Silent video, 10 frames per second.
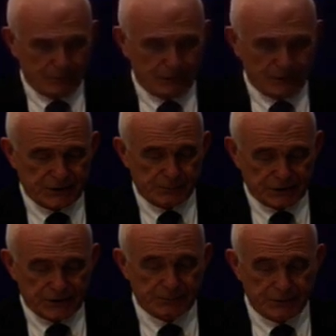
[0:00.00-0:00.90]

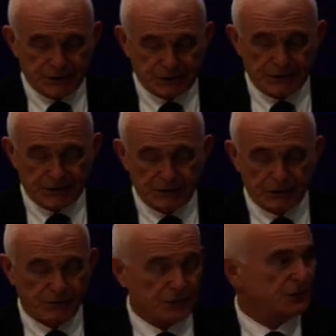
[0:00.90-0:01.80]
participation in the
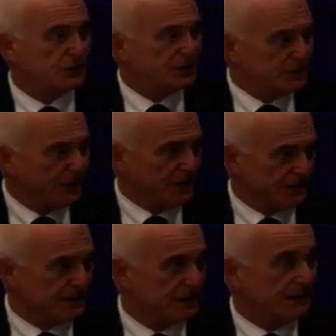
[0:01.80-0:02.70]
official
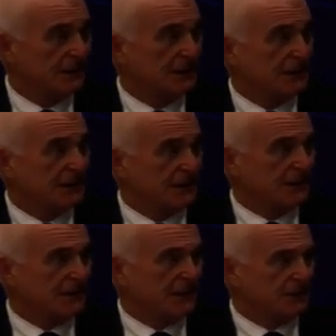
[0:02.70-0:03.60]
space
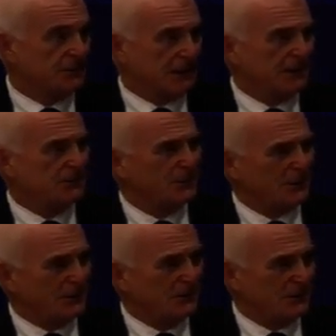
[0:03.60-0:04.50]
in that way is
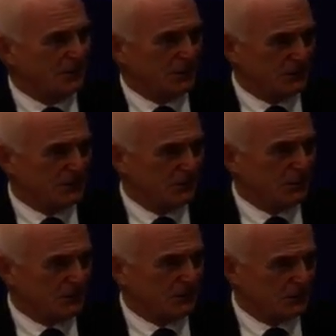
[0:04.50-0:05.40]
one of the most
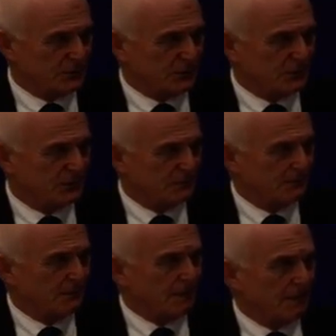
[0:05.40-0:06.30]
important tools.
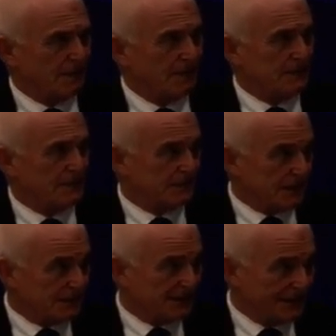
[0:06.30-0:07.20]

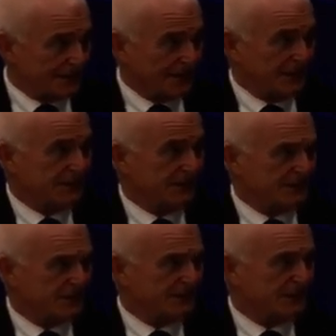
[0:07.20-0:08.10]
It's indirect.
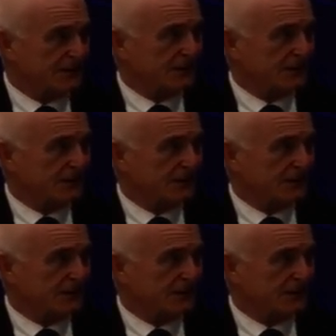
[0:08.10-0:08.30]
This is